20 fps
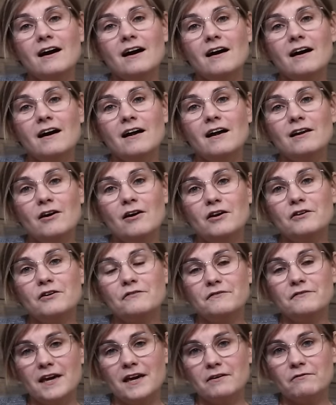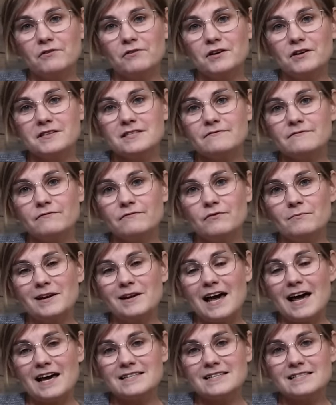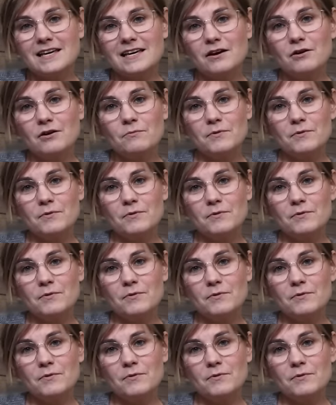a lot of favorites from last year,